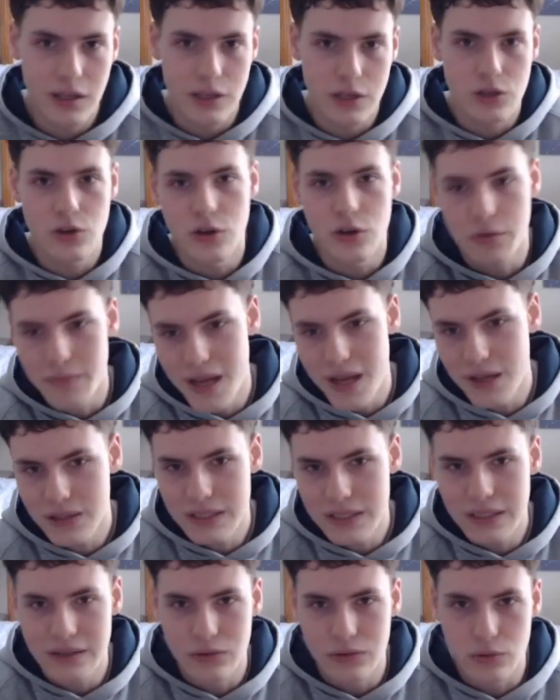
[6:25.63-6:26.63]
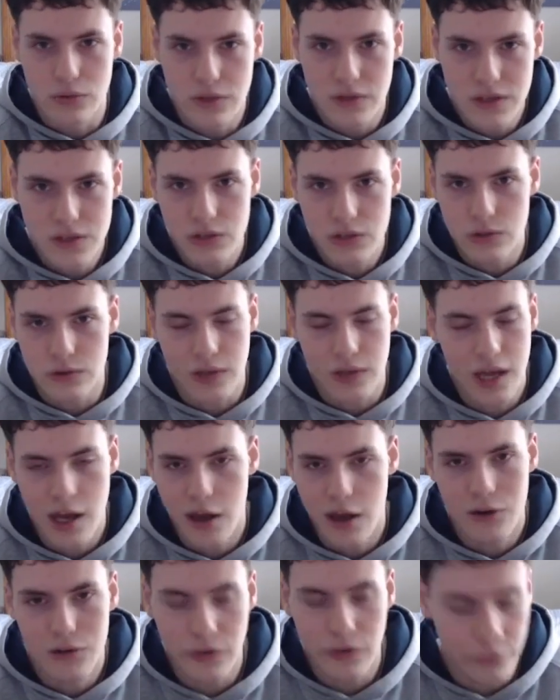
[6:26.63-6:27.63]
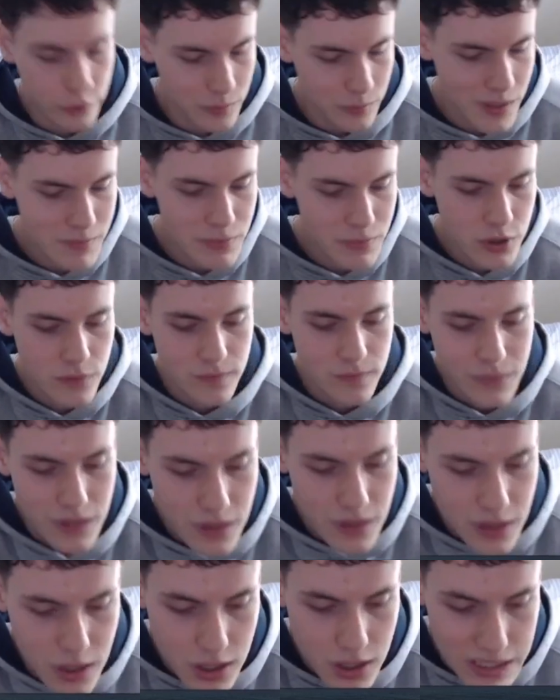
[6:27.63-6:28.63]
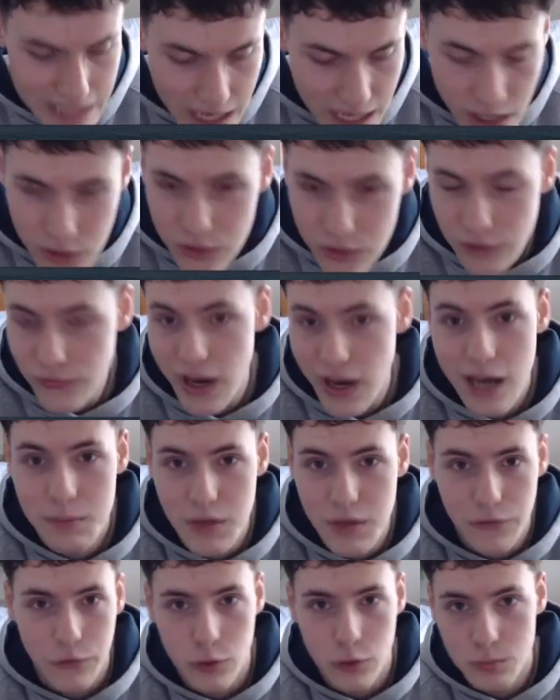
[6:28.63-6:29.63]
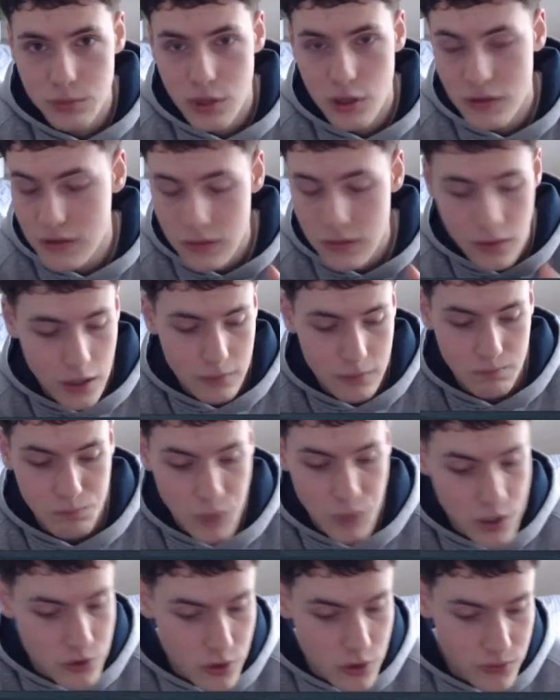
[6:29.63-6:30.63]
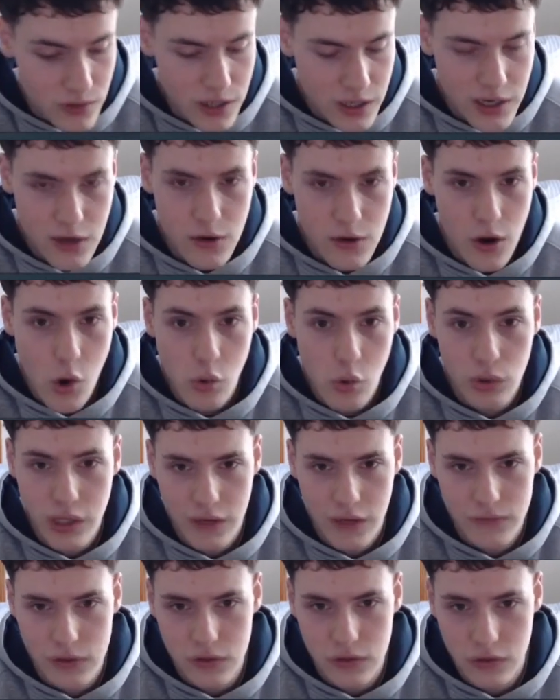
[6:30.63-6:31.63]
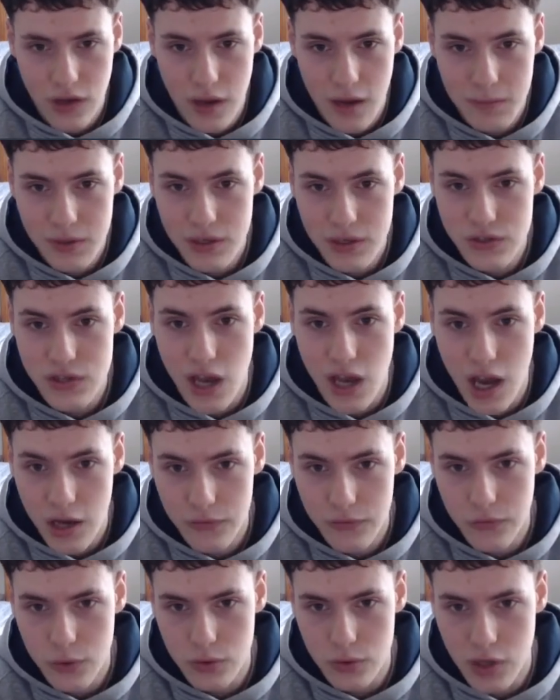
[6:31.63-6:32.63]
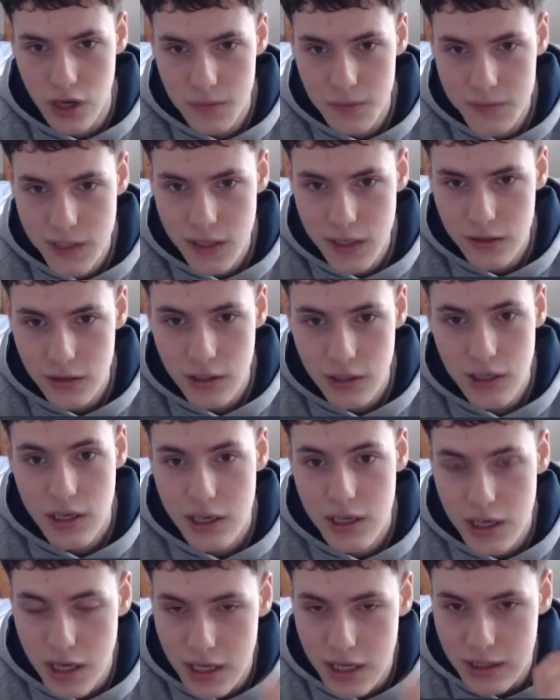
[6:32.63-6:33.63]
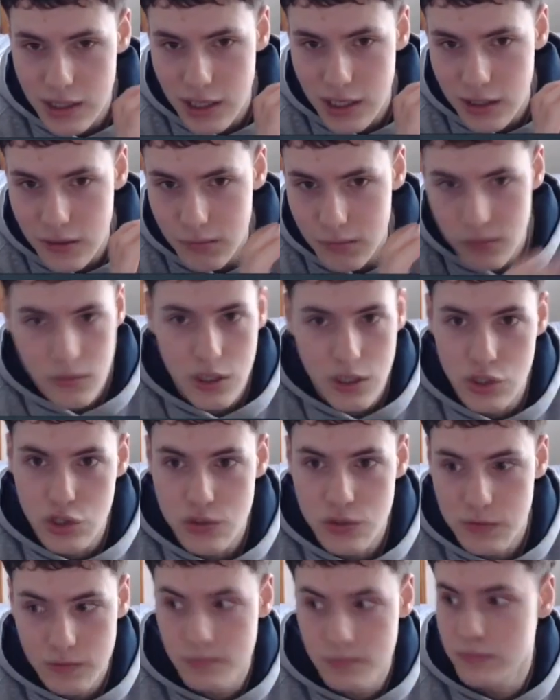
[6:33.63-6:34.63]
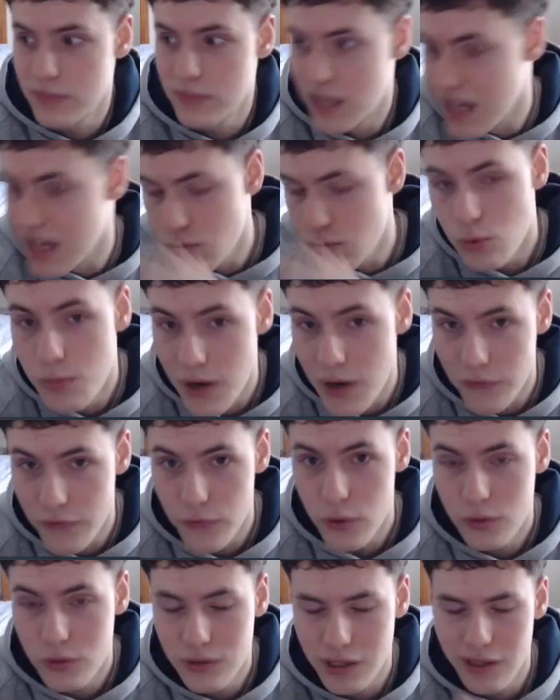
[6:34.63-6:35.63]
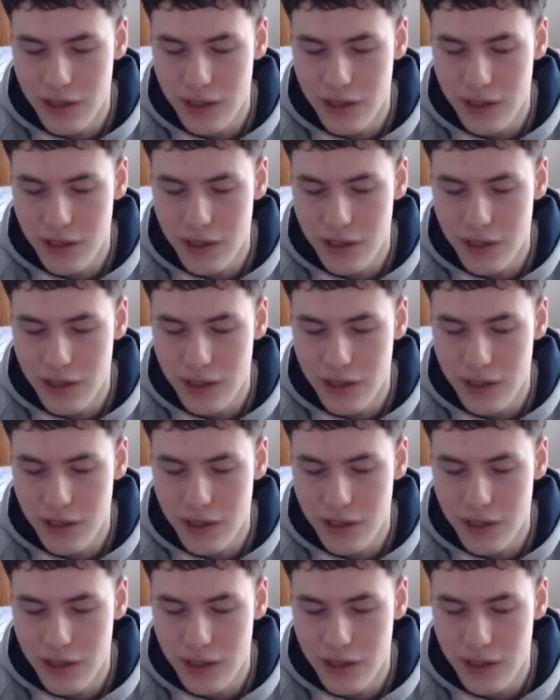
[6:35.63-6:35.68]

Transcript: Like you got to mount it, do this, do that. I don't even remember. Now, if I have my phone plugged in, I, I don't right now. All I'd have to type in is iPhone update, and then it just gets all my phone.